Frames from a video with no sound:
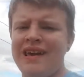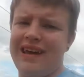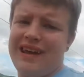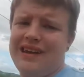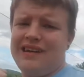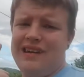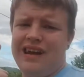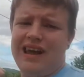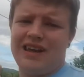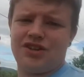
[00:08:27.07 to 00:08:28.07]
in
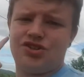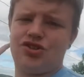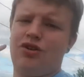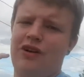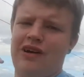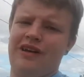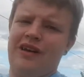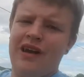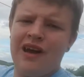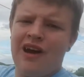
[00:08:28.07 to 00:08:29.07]
that one.
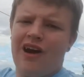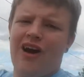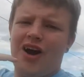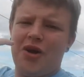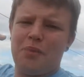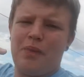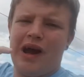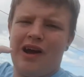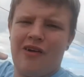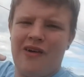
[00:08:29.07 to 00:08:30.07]
I'm
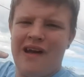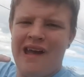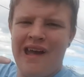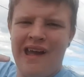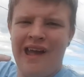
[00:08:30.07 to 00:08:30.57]
out.